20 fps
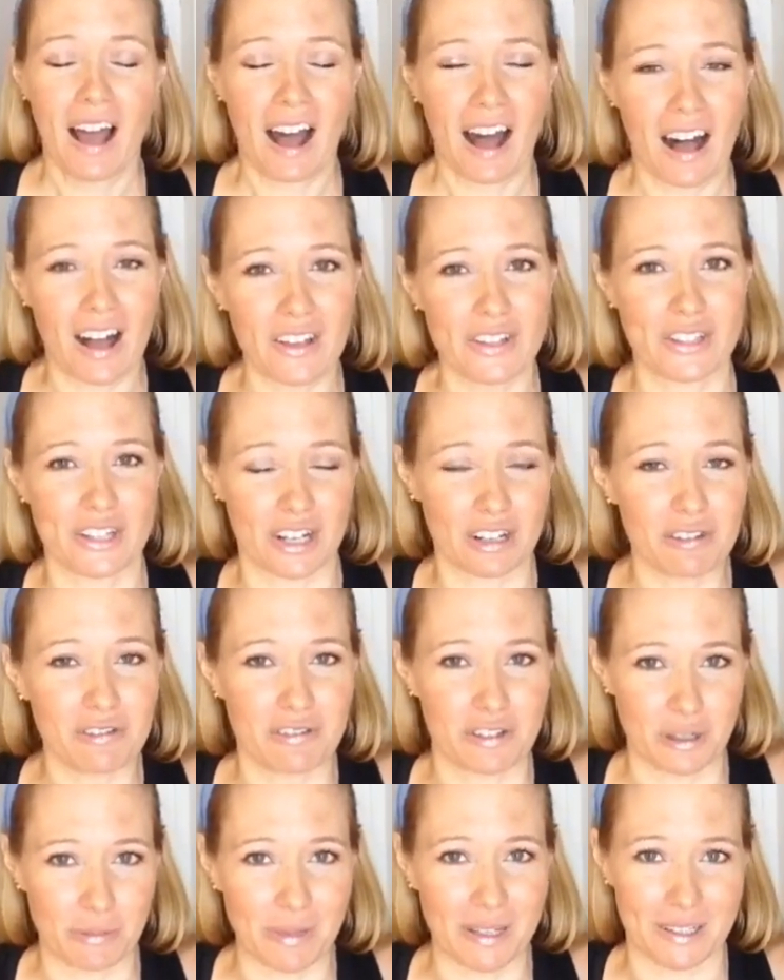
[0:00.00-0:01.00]
I'll start
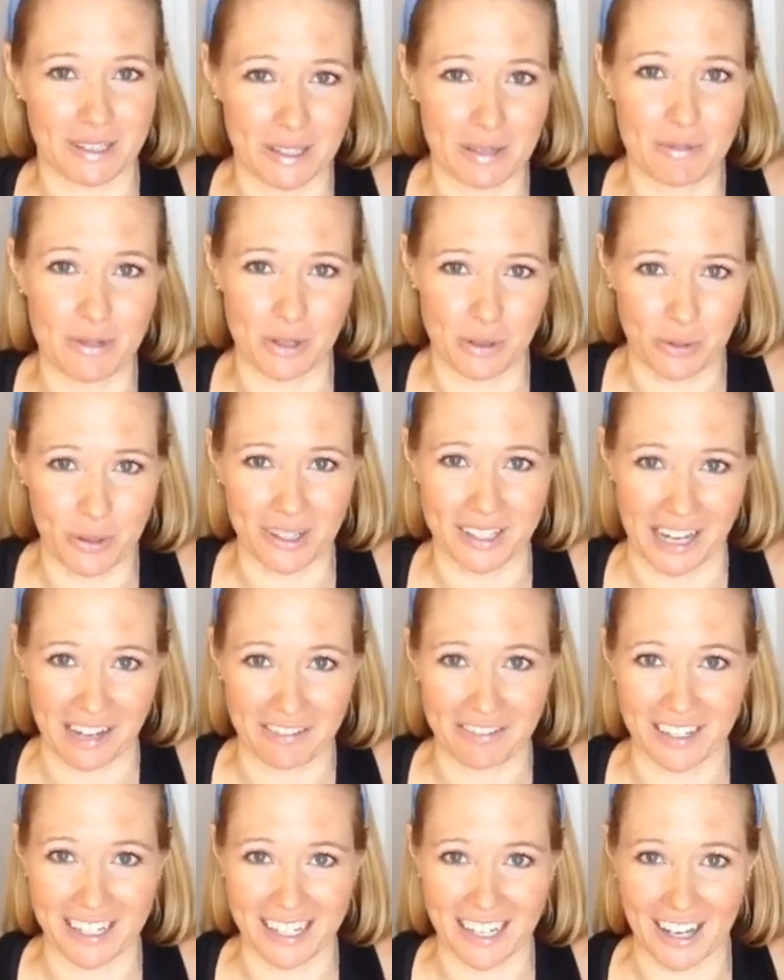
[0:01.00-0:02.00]
filming some new
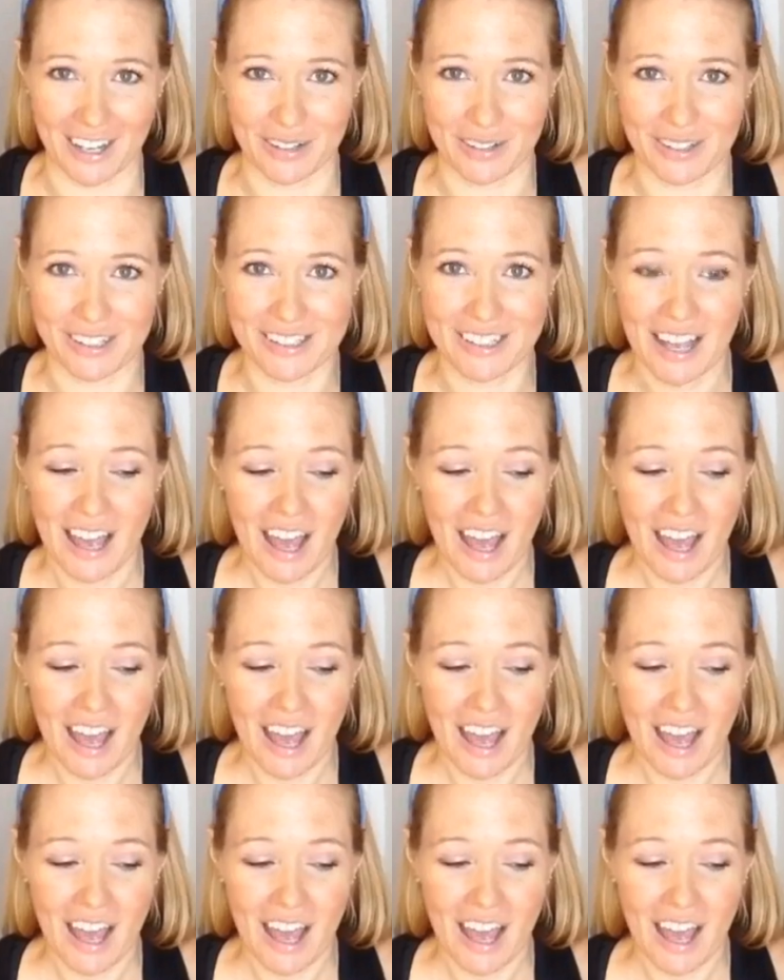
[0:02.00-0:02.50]
workout videos.